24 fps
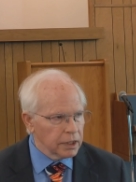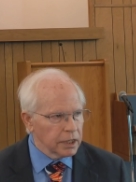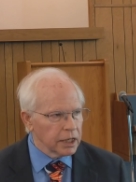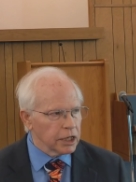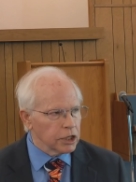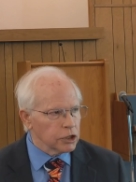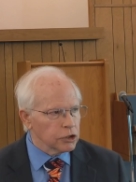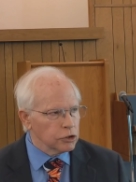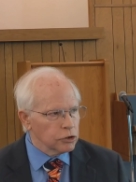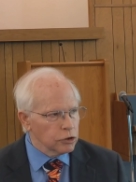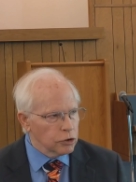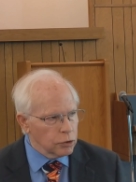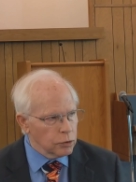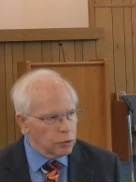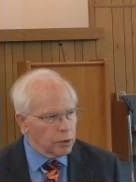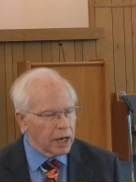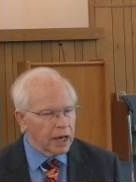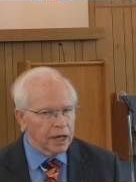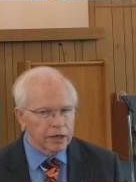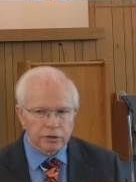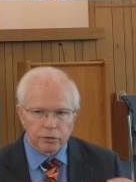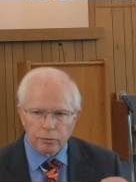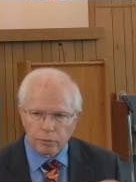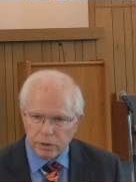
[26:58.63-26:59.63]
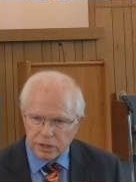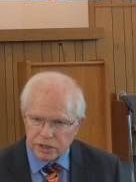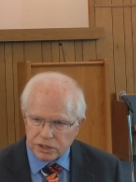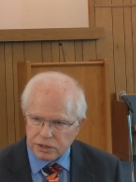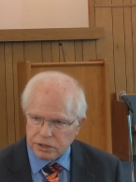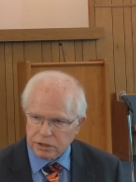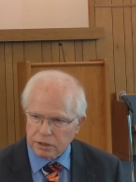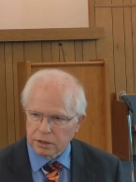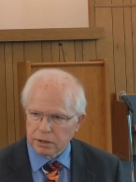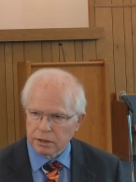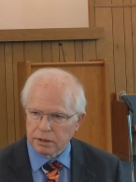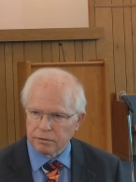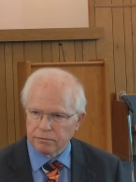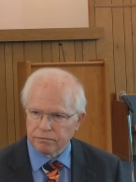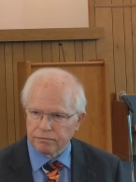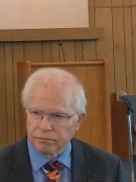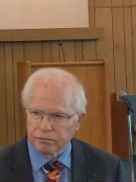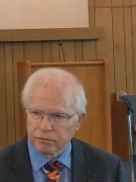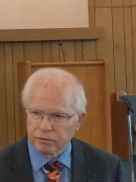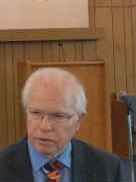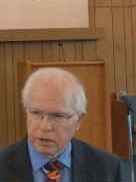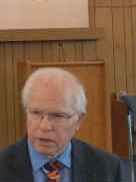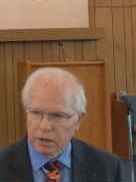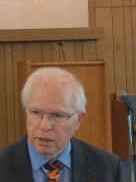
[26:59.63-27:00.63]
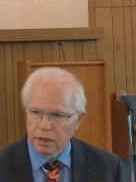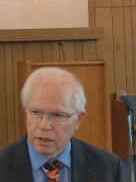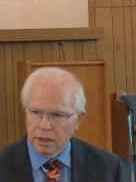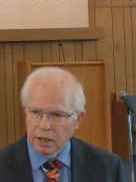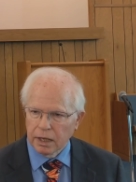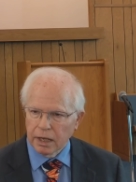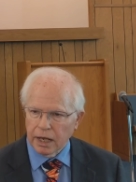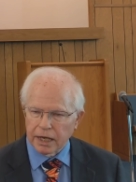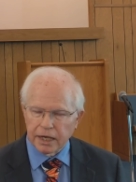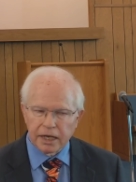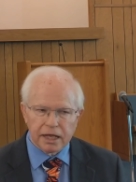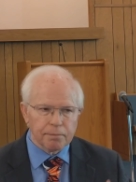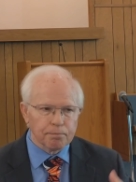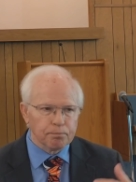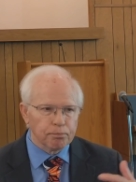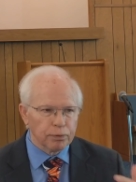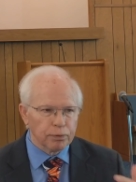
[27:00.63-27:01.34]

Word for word: he knew how to receive. And he